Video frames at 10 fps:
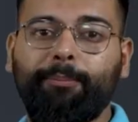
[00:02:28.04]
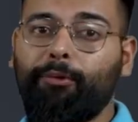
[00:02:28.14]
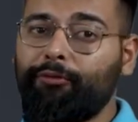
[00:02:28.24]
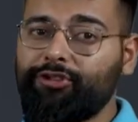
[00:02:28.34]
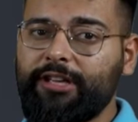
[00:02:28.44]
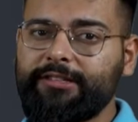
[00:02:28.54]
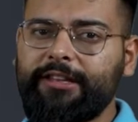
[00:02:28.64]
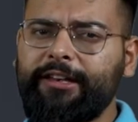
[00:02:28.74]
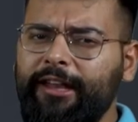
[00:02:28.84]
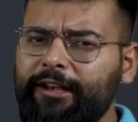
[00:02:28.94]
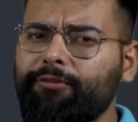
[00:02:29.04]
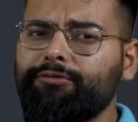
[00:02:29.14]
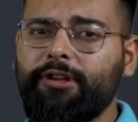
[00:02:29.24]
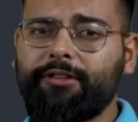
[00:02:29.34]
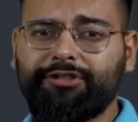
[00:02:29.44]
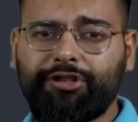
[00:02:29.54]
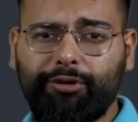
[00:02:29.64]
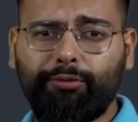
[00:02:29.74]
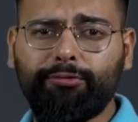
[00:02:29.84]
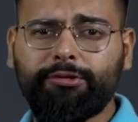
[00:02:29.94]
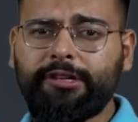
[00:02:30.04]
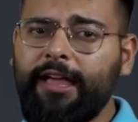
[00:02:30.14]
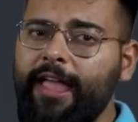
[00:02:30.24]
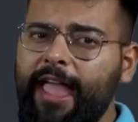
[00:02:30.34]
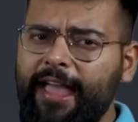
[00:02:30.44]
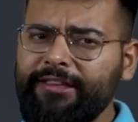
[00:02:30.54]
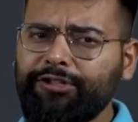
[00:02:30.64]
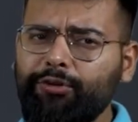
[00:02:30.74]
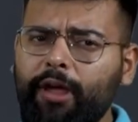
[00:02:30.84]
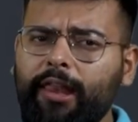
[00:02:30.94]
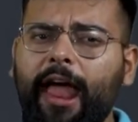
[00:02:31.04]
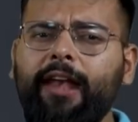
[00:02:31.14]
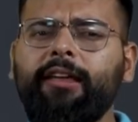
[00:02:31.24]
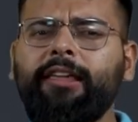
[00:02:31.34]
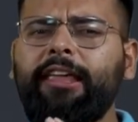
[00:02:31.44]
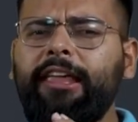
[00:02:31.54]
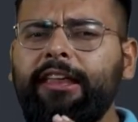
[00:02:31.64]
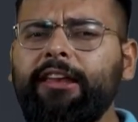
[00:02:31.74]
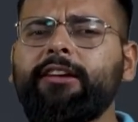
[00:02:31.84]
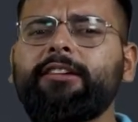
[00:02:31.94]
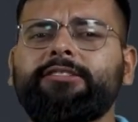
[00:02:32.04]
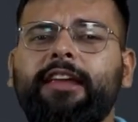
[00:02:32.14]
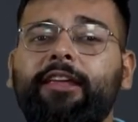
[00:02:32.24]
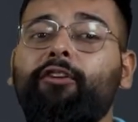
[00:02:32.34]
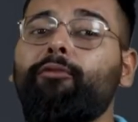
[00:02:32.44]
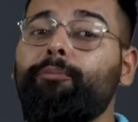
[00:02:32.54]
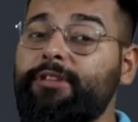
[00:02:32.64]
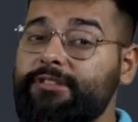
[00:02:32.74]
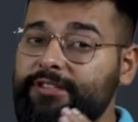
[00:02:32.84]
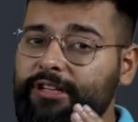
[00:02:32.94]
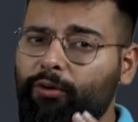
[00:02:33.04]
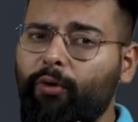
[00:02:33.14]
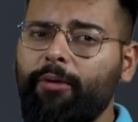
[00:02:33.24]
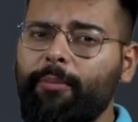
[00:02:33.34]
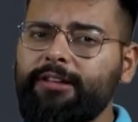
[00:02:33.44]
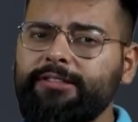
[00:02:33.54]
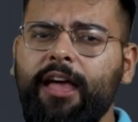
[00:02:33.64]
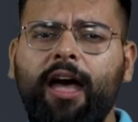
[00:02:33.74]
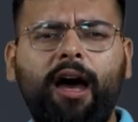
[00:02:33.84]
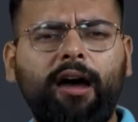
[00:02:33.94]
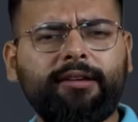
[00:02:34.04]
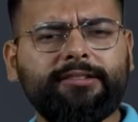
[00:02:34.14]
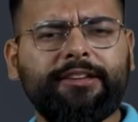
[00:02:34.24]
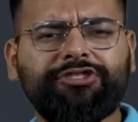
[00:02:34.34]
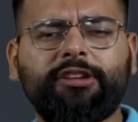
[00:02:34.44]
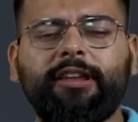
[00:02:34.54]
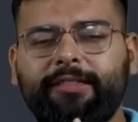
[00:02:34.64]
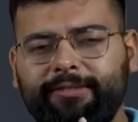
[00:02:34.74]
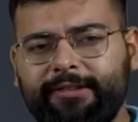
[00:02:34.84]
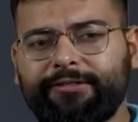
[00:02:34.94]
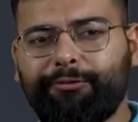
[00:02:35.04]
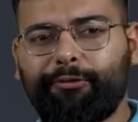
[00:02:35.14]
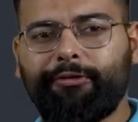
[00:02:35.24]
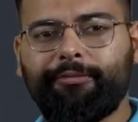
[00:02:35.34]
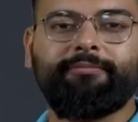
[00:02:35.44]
Proficiency in data visualization tools, S Q L, and a keen understanding of business requirements are essential in this role.